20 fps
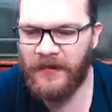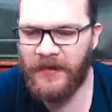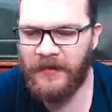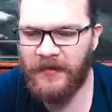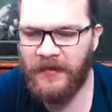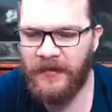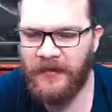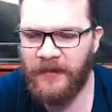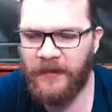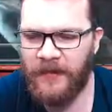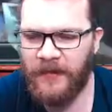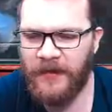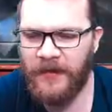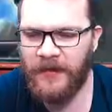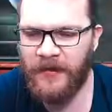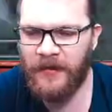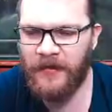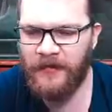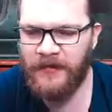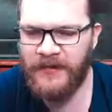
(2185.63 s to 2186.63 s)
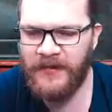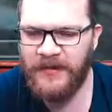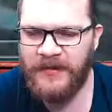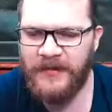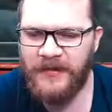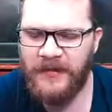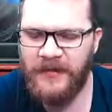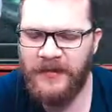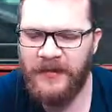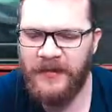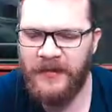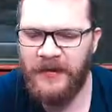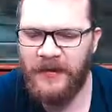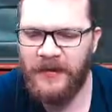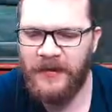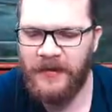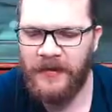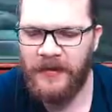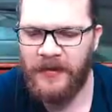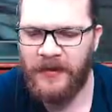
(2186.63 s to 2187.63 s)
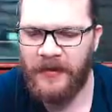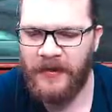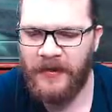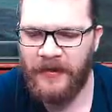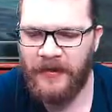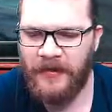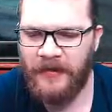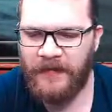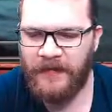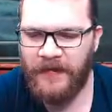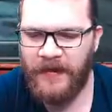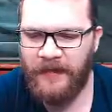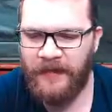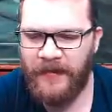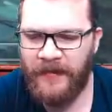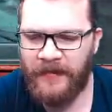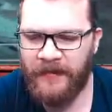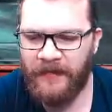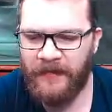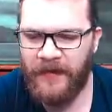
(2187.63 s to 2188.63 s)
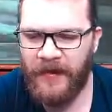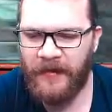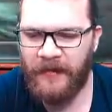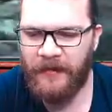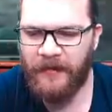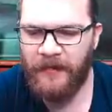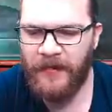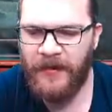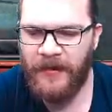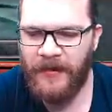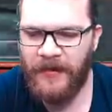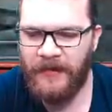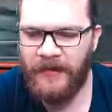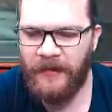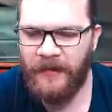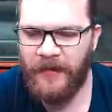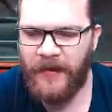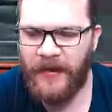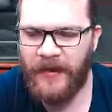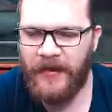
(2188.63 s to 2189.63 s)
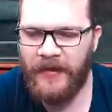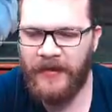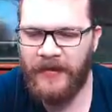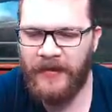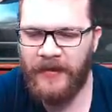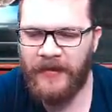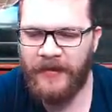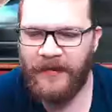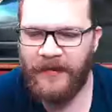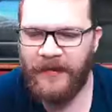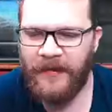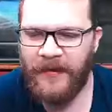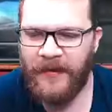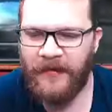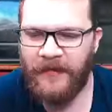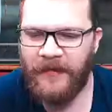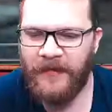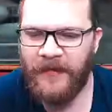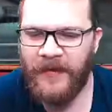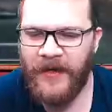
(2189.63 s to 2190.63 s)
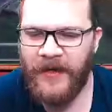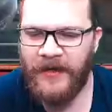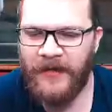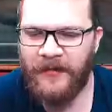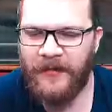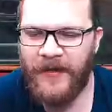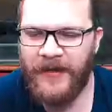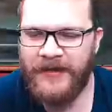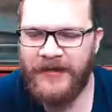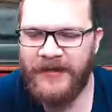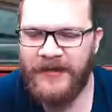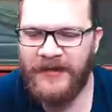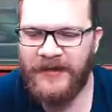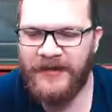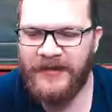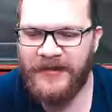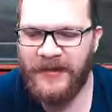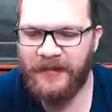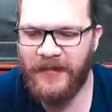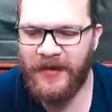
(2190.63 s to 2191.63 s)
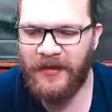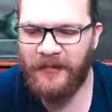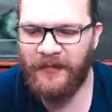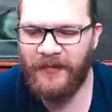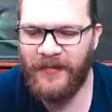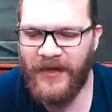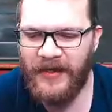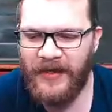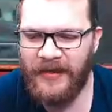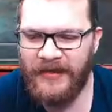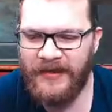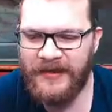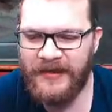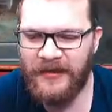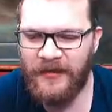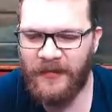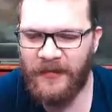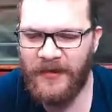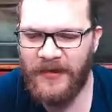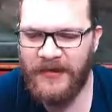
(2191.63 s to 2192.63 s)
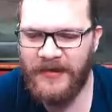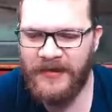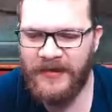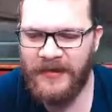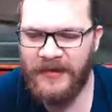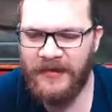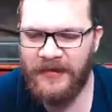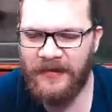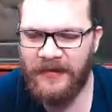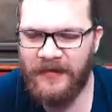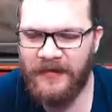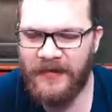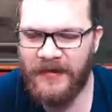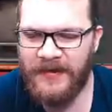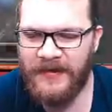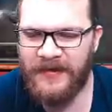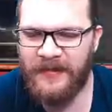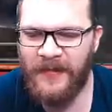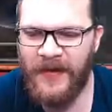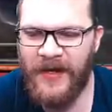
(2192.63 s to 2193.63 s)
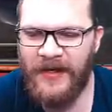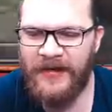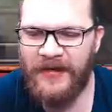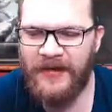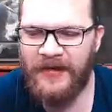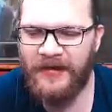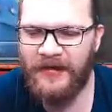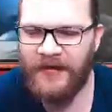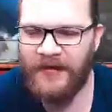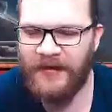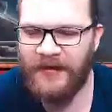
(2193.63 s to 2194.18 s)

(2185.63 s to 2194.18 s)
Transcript: and cold water hoses uh, they were like really in the way and you know you had to basically somehow barely squeeze in the spanner